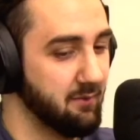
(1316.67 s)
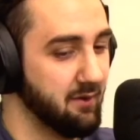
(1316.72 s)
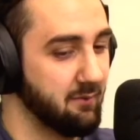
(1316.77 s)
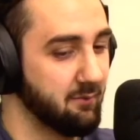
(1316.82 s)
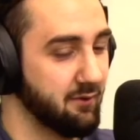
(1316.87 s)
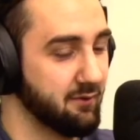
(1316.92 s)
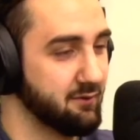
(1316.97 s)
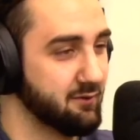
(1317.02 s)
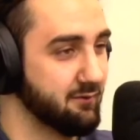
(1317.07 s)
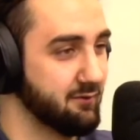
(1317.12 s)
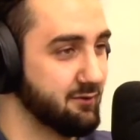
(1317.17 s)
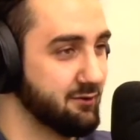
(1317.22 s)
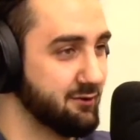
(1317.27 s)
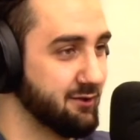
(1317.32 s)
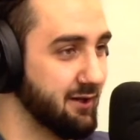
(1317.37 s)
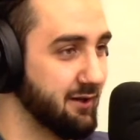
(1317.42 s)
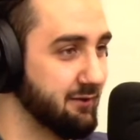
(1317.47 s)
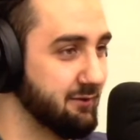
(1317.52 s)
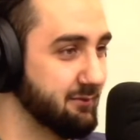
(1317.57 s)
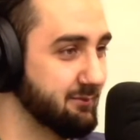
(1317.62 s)
not much of a
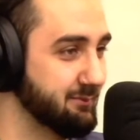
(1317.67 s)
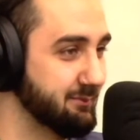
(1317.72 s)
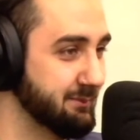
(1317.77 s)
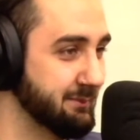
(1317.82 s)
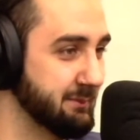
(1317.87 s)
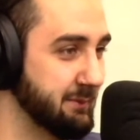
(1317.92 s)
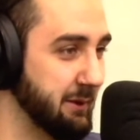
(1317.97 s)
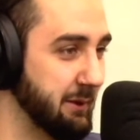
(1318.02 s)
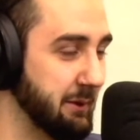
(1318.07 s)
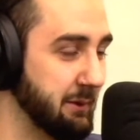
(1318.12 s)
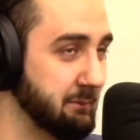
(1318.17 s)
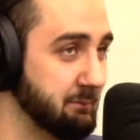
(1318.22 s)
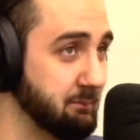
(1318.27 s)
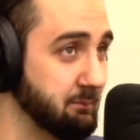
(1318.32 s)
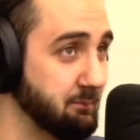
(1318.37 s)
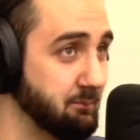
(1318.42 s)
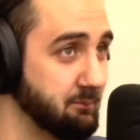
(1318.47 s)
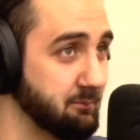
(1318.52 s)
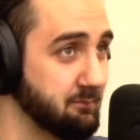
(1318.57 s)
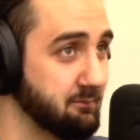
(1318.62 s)
chef. I
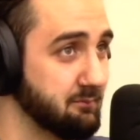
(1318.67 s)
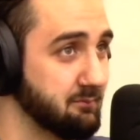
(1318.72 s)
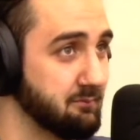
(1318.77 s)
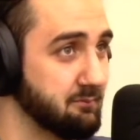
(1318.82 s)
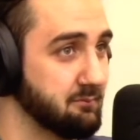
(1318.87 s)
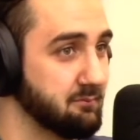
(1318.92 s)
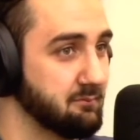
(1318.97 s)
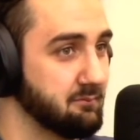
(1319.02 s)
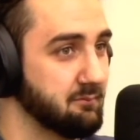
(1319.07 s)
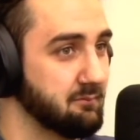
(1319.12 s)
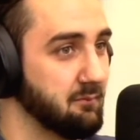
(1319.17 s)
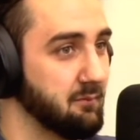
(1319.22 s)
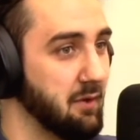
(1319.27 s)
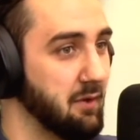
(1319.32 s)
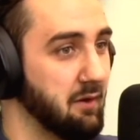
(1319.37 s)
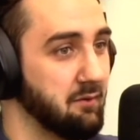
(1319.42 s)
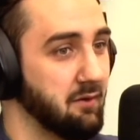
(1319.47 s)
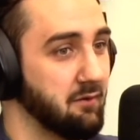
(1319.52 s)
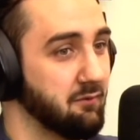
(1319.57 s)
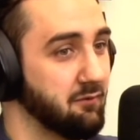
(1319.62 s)

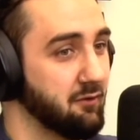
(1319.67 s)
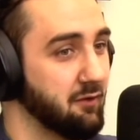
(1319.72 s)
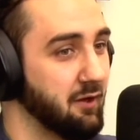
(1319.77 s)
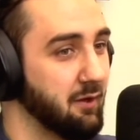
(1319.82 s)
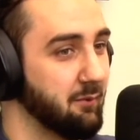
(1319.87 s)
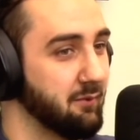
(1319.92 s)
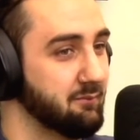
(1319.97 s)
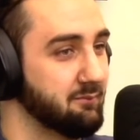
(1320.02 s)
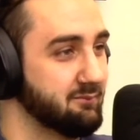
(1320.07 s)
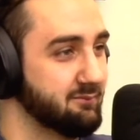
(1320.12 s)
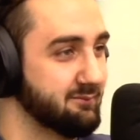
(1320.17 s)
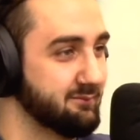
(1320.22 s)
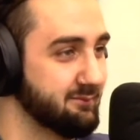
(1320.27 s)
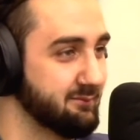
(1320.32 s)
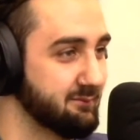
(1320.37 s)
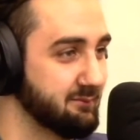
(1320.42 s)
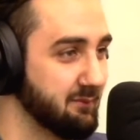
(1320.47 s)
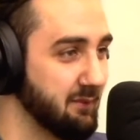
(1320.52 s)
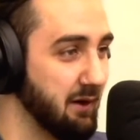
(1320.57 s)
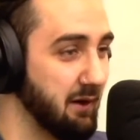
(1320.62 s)
love salmon.
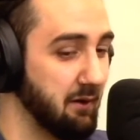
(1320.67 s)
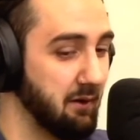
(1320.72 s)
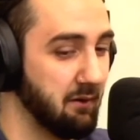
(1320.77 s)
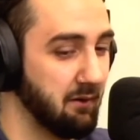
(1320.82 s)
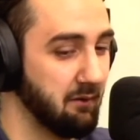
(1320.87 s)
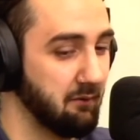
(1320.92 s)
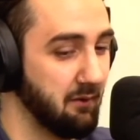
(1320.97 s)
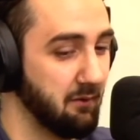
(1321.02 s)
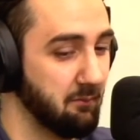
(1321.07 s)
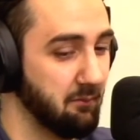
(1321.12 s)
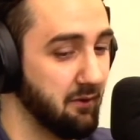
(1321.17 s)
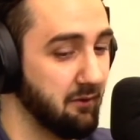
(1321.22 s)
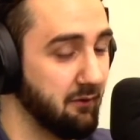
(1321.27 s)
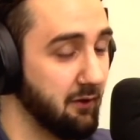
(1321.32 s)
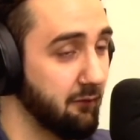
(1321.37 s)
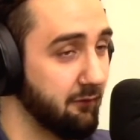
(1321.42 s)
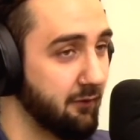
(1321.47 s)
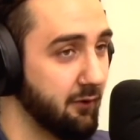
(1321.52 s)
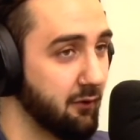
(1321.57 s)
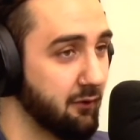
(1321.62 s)
A
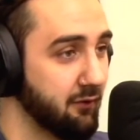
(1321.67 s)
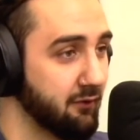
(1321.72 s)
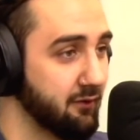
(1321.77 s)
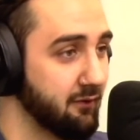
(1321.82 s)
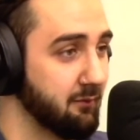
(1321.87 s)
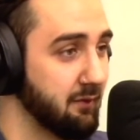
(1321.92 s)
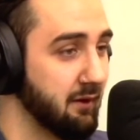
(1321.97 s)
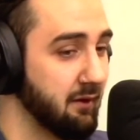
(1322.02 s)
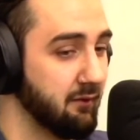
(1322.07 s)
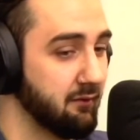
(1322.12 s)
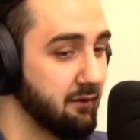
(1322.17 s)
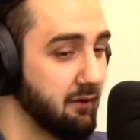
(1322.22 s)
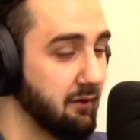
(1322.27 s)
big focus of mine is